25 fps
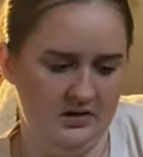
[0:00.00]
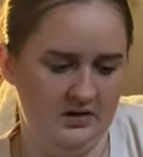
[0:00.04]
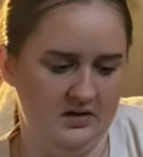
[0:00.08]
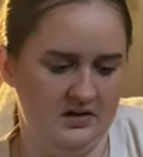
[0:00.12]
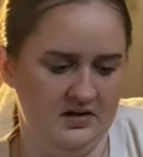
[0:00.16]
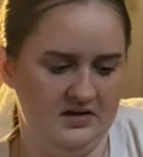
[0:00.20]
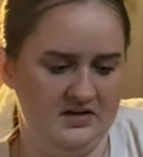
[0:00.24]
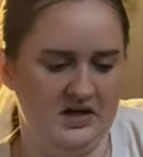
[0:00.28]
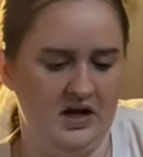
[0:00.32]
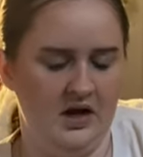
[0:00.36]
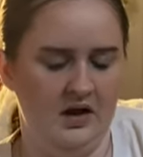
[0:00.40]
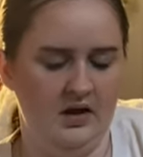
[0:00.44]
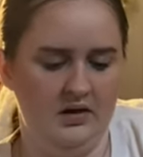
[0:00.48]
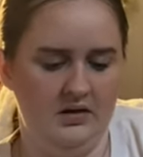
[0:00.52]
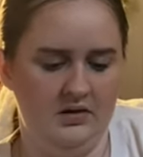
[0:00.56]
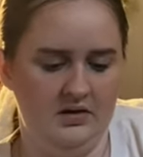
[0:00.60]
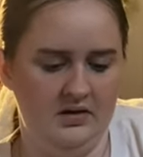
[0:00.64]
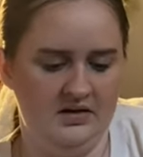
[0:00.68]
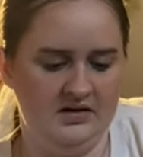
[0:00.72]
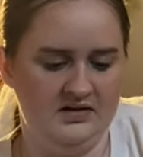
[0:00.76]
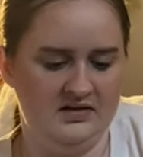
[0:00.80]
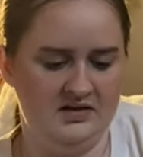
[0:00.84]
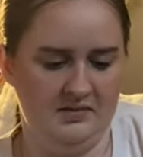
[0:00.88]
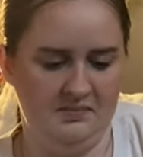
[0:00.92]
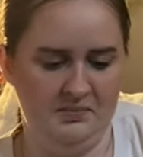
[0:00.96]
the
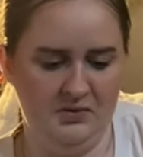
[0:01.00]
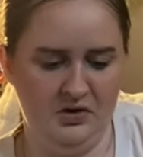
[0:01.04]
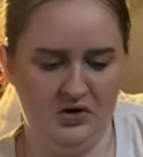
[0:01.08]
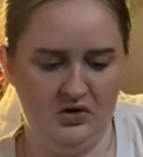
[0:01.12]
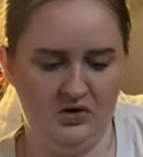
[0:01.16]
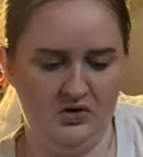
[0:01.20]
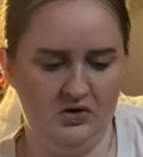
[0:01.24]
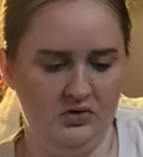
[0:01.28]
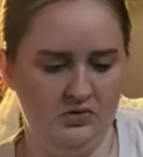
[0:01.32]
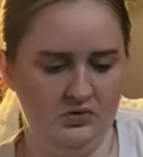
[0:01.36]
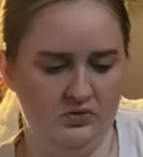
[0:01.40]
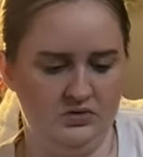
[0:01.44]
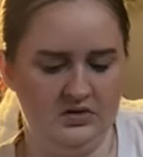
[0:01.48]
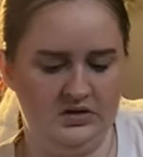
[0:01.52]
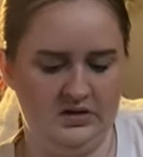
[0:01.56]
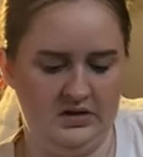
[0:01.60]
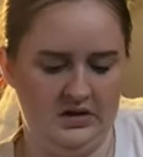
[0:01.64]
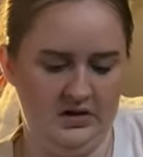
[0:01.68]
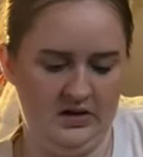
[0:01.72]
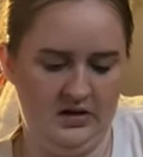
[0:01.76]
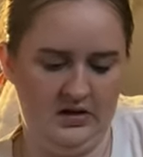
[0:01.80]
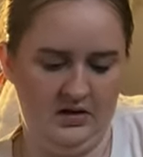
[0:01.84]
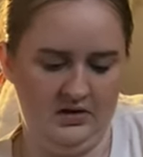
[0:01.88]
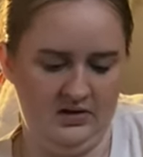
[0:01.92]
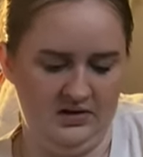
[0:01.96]
as the book called
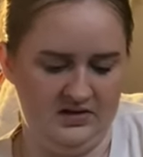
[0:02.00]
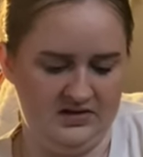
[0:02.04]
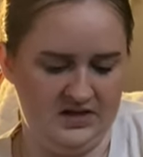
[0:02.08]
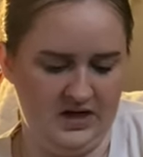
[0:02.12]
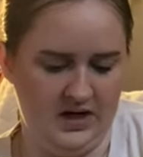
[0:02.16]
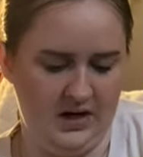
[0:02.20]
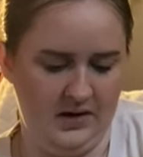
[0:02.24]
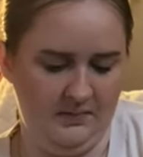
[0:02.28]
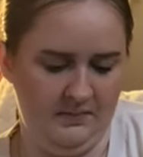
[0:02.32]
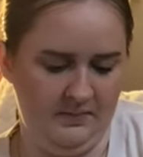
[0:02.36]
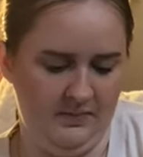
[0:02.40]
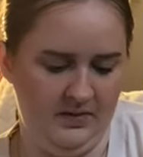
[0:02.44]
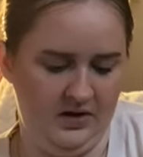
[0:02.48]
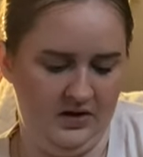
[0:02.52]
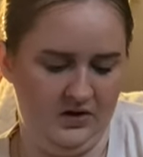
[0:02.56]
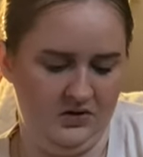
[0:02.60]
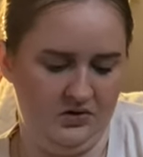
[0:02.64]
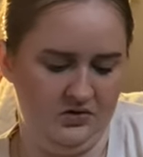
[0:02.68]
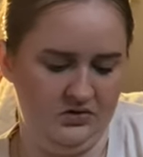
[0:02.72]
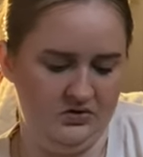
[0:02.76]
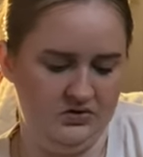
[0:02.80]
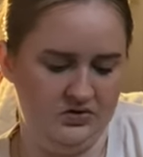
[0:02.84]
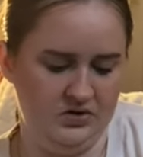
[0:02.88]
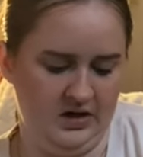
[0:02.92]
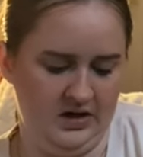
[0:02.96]
The Time I
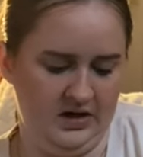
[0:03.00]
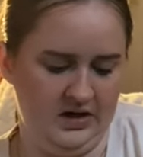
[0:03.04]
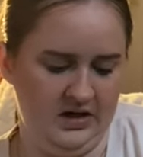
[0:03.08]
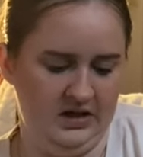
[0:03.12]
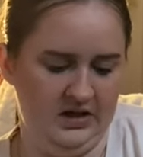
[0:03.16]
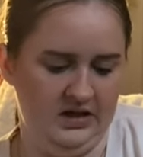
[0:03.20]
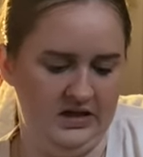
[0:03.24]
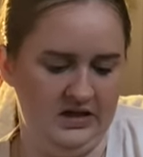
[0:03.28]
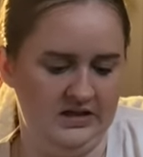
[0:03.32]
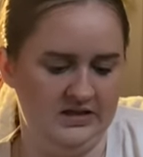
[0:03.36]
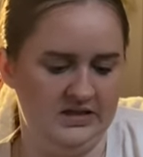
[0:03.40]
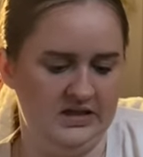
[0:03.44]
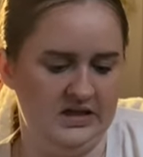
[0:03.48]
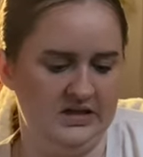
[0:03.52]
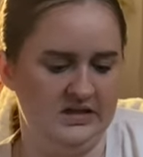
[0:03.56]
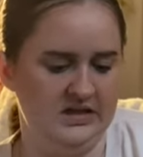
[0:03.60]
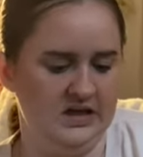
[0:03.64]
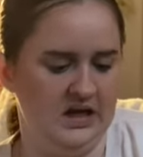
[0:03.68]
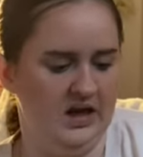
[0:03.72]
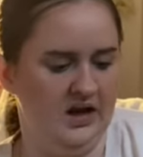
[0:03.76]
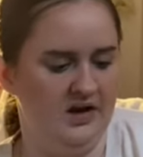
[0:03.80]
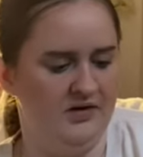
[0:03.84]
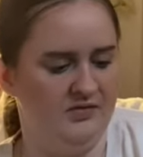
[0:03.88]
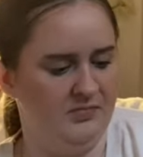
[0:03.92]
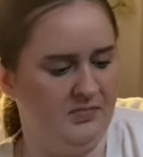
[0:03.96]
Got Drunk and Yeeted
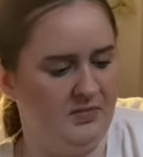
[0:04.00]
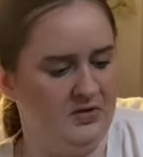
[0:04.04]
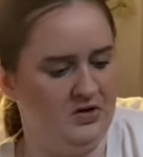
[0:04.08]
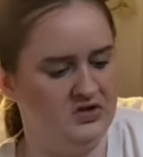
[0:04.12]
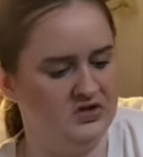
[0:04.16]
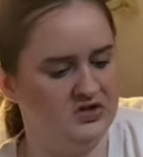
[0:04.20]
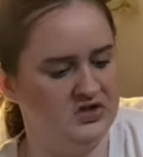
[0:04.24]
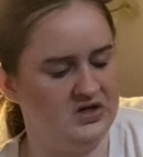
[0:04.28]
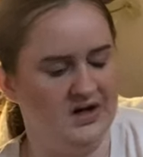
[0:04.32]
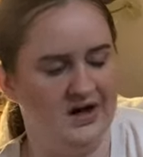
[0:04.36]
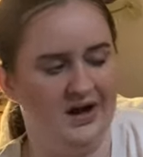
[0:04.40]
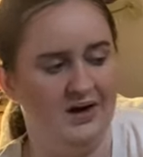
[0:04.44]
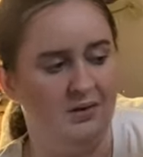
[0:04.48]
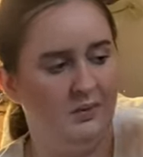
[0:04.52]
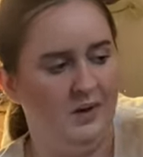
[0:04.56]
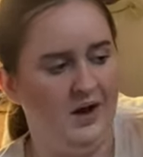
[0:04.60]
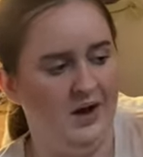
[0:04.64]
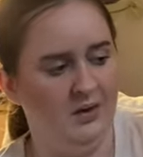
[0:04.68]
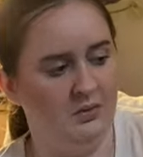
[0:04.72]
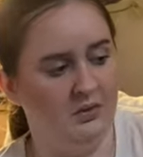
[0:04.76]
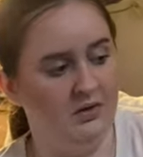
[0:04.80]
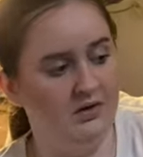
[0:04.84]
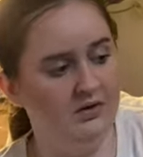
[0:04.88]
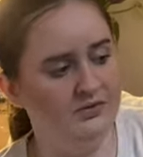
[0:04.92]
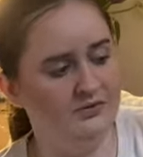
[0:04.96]
a Love Potion at a
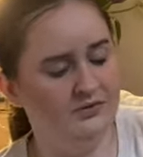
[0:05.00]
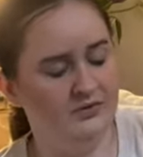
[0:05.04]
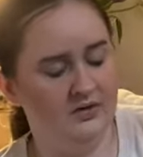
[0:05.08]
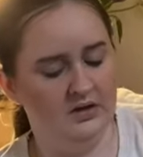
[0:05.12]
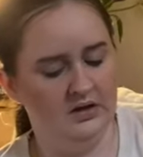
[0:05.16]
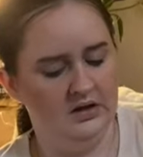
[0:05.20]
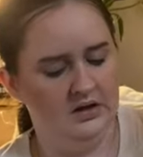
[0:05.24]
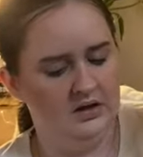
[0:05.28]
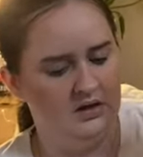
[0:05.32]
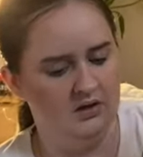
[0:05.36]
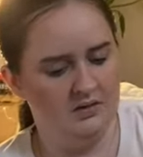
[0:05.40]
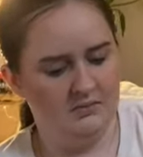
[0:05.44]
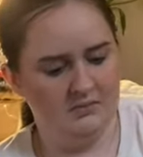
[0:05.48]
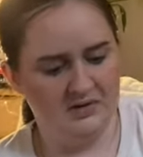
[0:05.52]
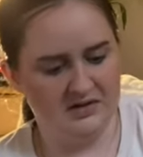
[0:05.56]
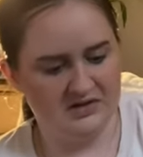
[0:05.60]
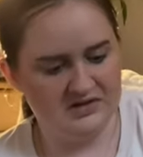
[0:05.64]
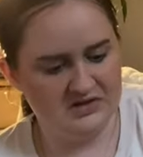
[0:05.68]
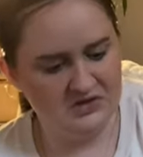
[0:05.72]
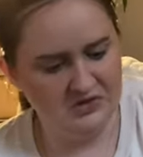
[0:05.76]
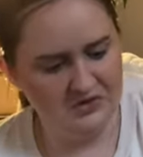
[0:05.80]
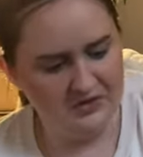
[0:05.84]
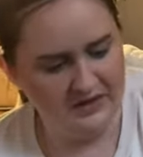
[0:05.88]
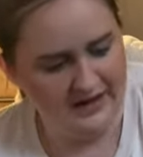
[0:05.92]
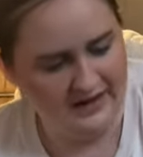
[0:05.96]
Werewolf, but it's
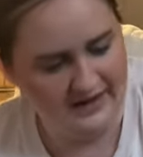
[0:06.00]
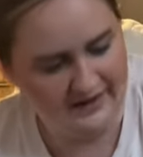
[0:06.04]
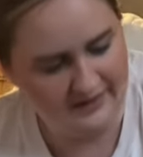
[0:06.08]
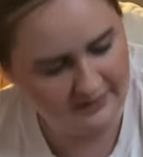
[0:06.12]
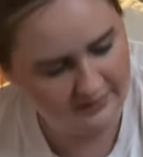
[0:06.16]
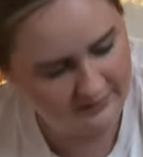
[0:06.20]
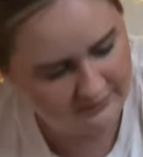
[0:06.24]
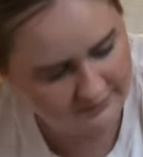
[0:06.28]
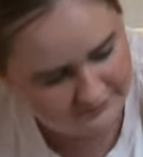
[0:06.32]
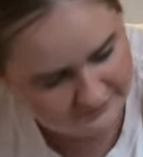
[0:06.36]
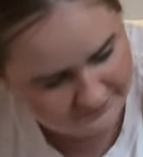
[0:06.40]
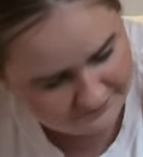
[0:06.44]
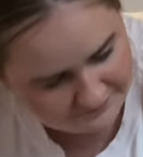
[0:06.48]
not that.